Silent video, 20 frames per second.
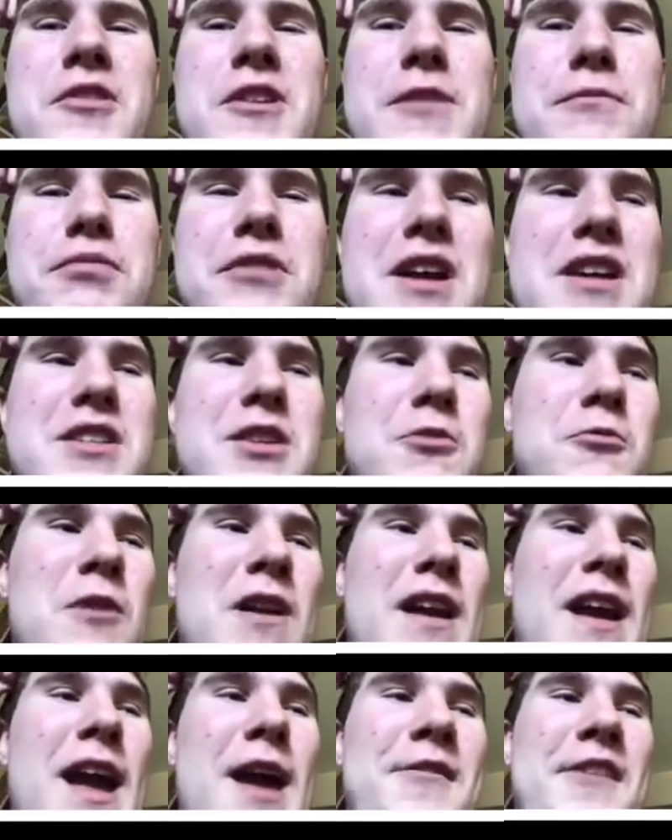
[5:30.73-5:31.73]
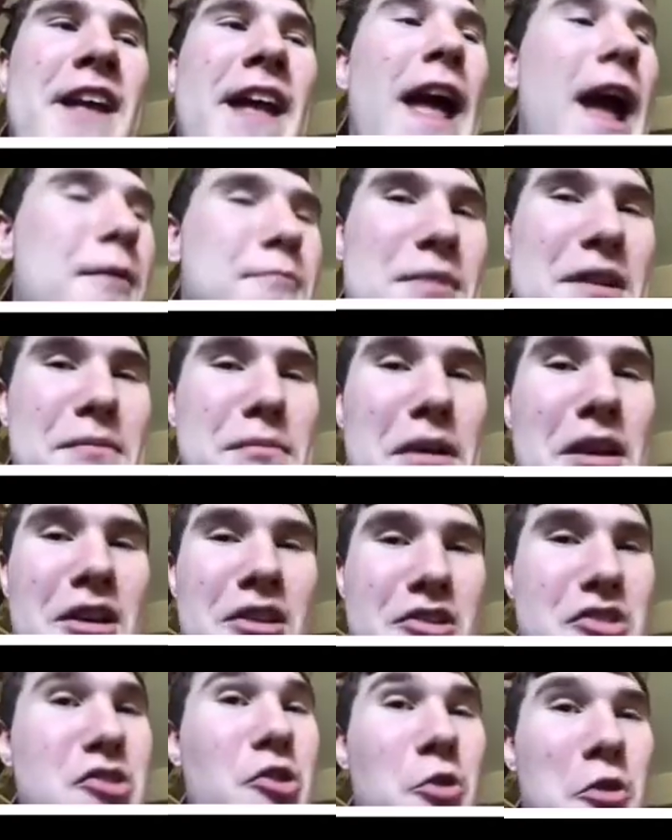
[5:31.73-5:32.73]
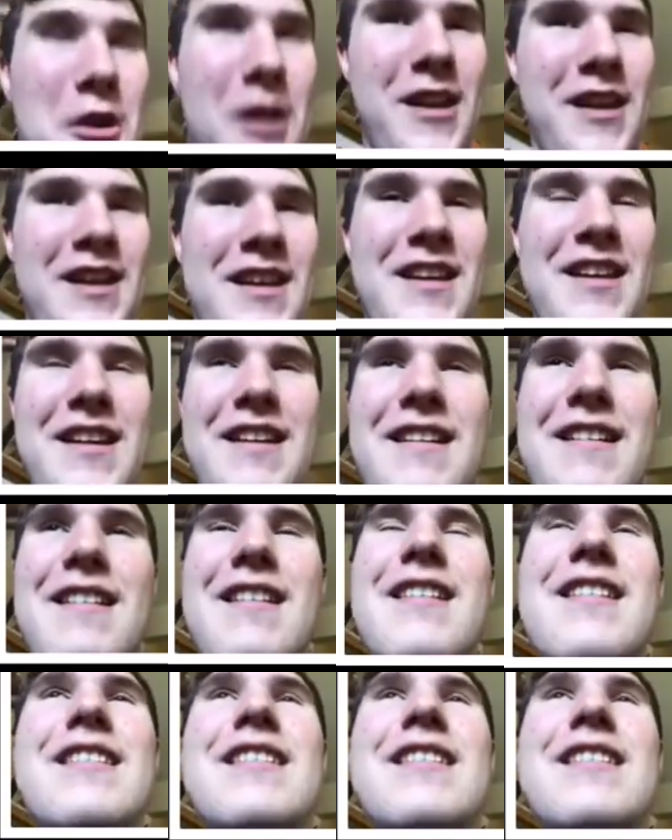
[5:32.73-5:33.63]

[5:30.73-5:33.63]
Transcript: in a plastic when I have a Happy Meal toy in it.